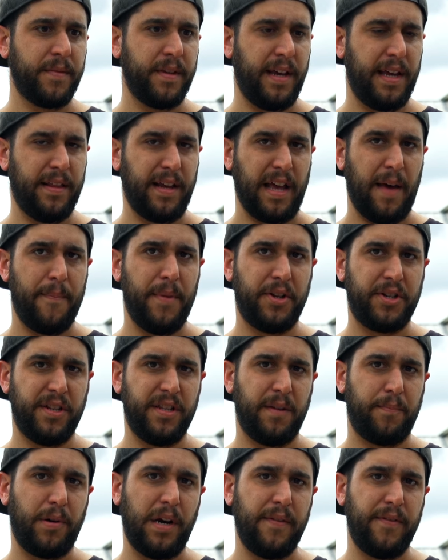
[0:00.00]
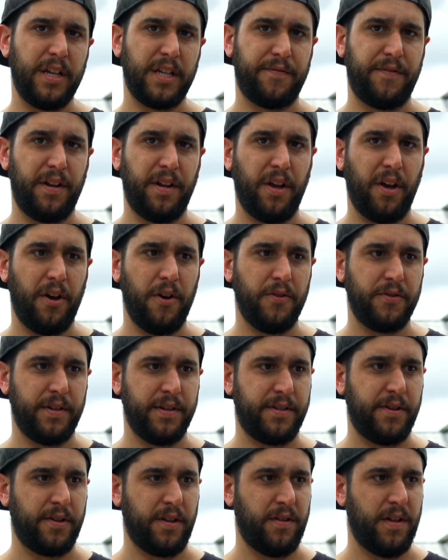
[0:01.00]
and like I mentioned in the previous videos,
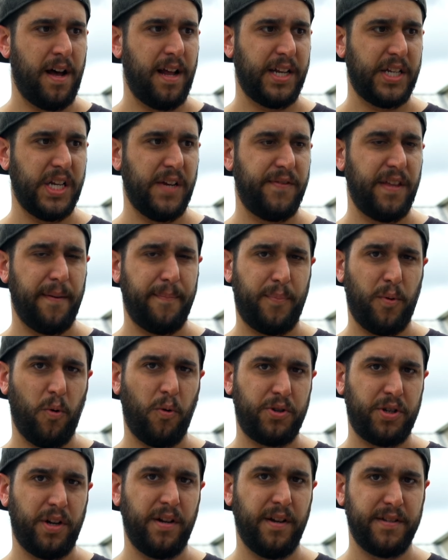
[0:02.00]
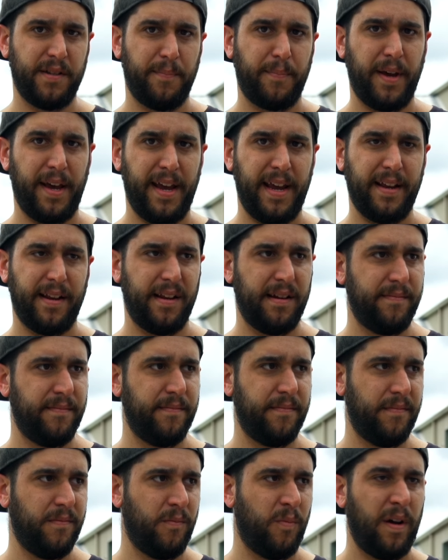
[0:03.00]
is there's a lot of stuff that Porsche doesn't paint, and
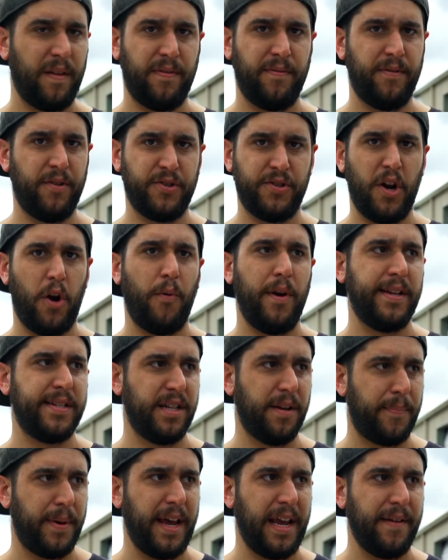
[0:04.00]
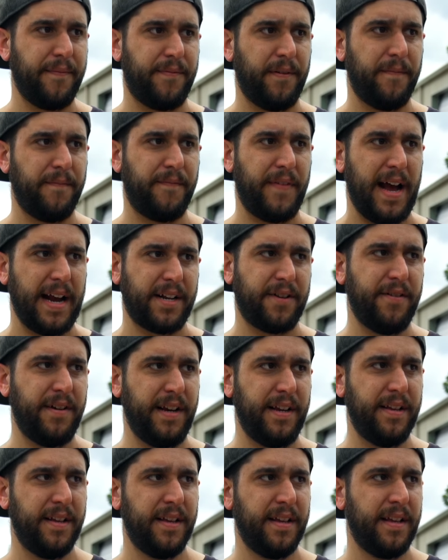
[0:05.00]
there's no reason to paint from
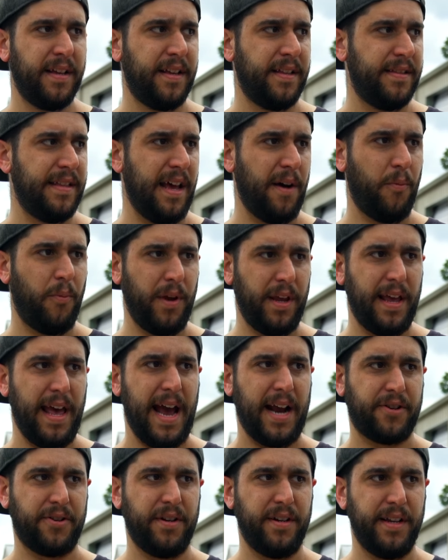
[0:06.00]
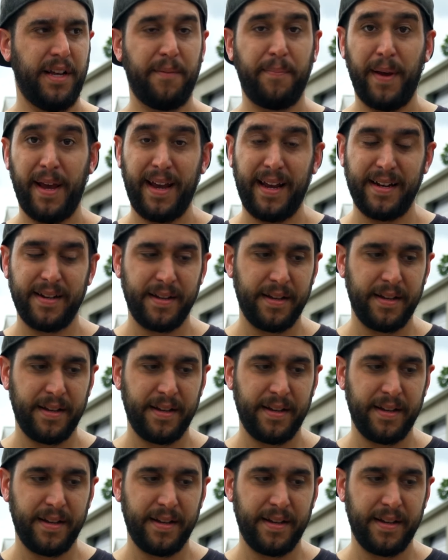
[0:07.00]
factory that we actually did paint.